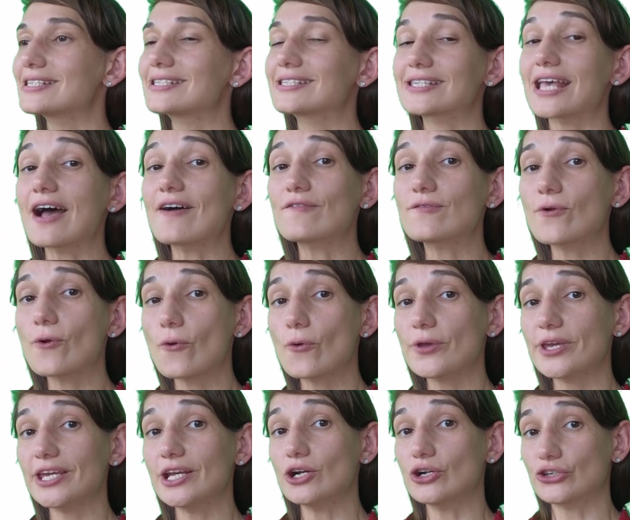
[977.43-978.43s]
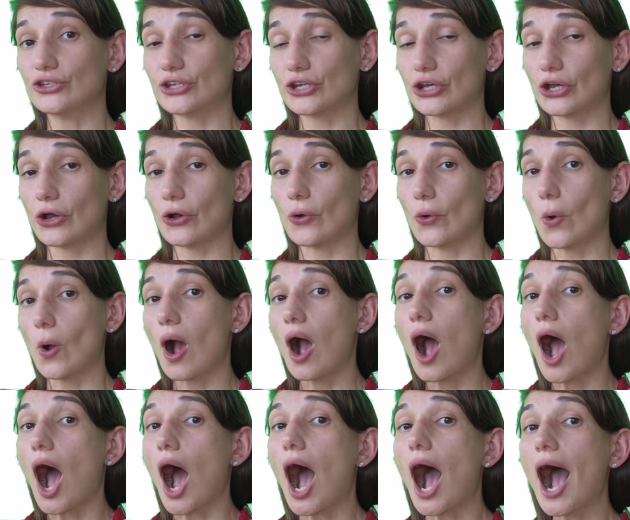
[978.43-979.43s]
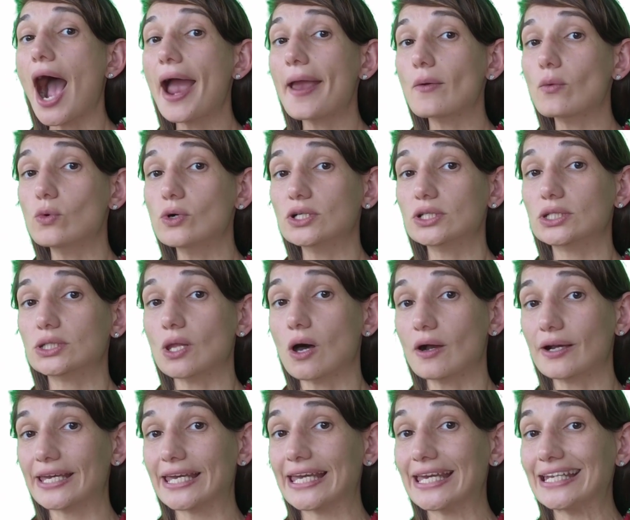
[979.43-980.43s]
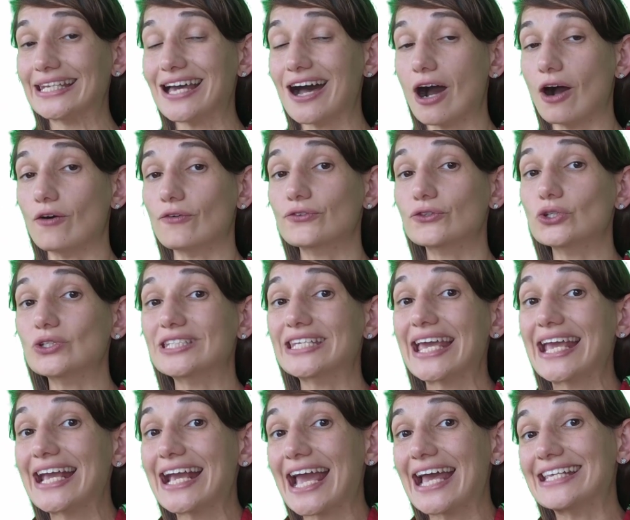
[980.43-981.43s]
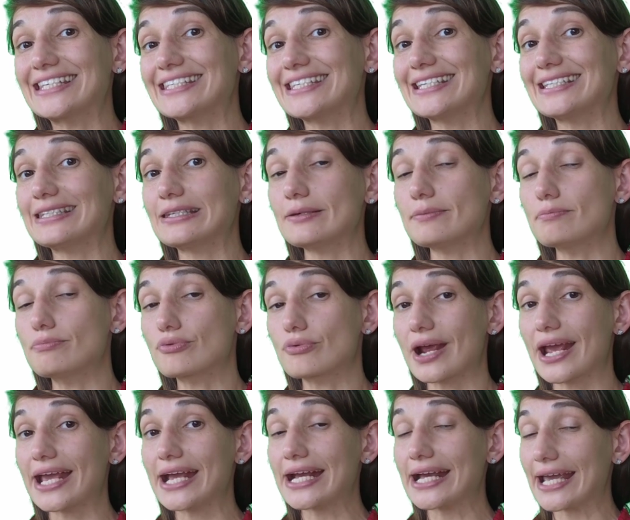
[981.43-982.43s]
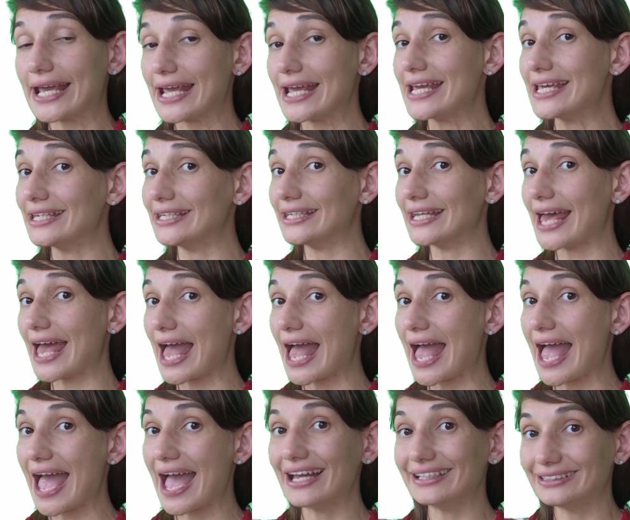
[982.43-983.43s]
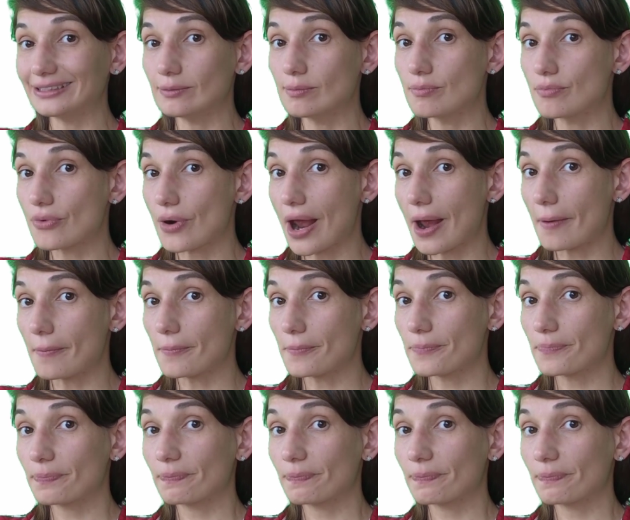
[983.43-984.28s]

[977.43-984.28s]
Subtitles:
several years ago, I was lucky enough to take a city break in Edinburgh.